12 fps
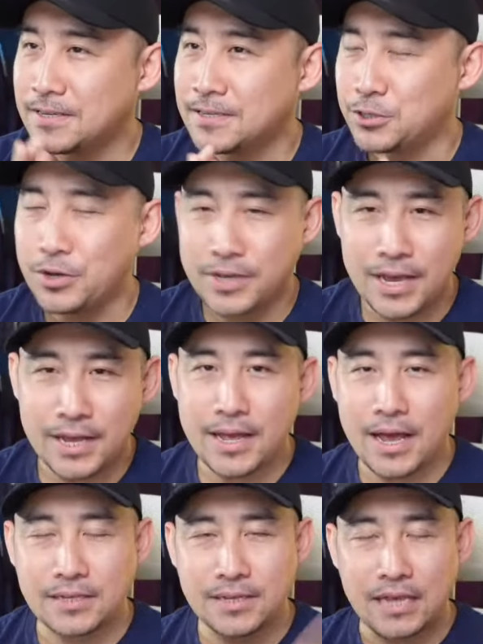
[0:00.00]
So again,
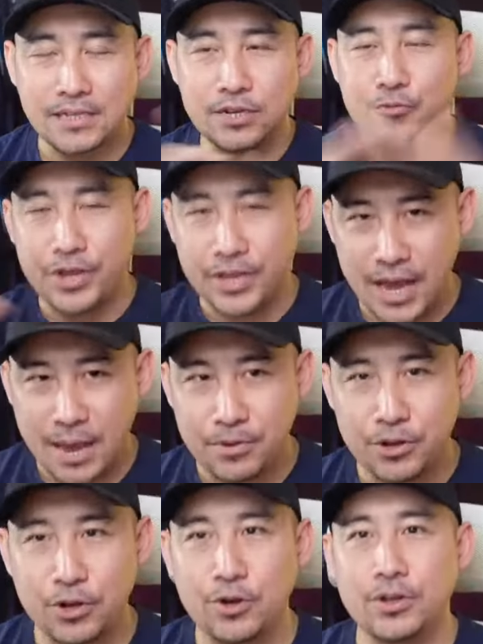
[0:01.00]
as a recap,
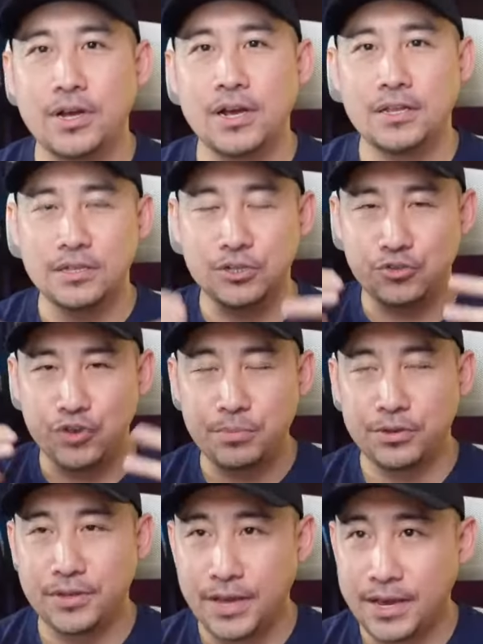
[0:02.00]
the stream
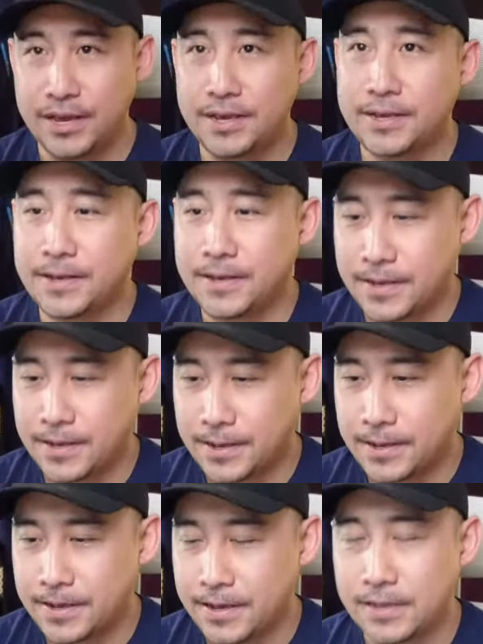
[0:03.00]
today
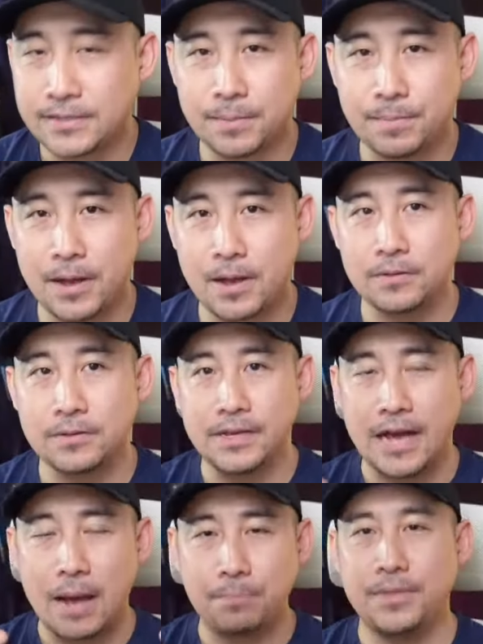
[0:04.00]
is about the
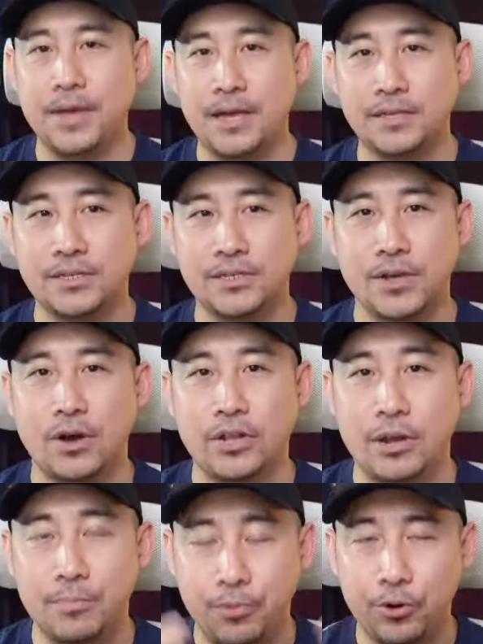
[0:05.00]
updates on
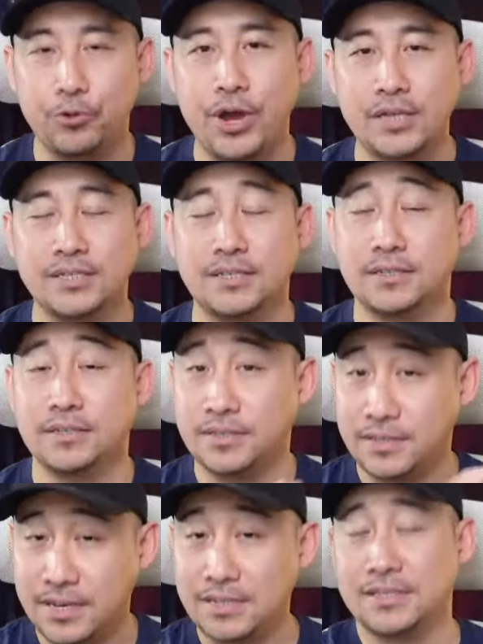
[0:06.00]
our progress
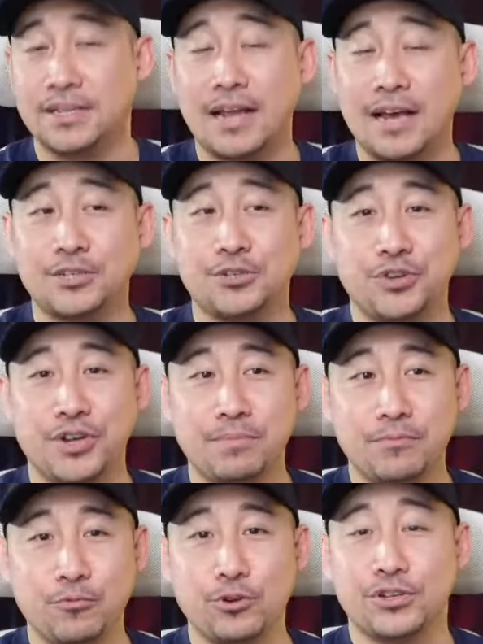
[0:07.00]
since the last stream,
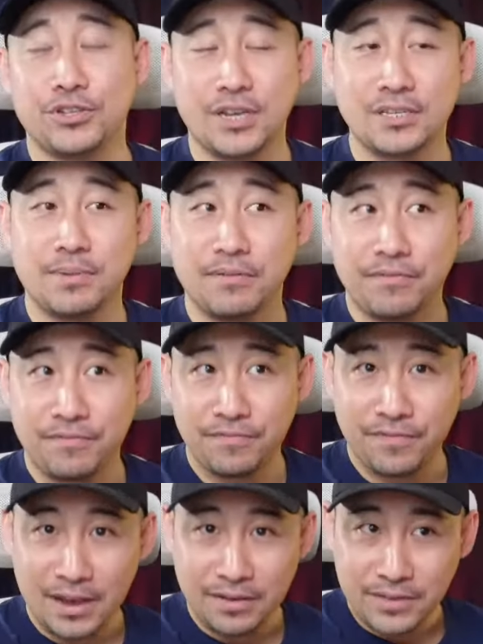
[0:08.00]
which was just about
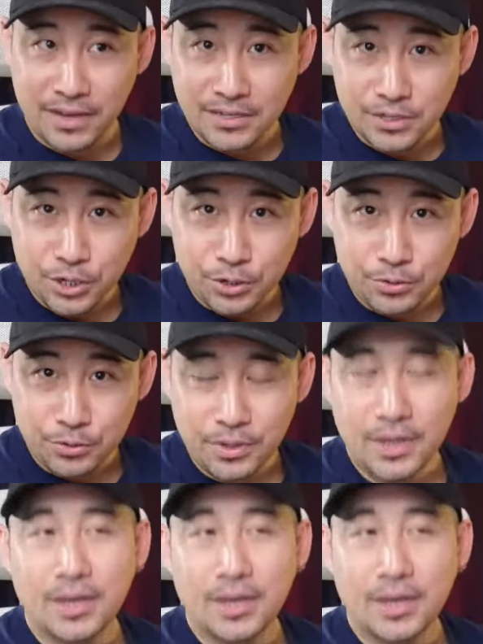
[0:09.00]
5 days ago.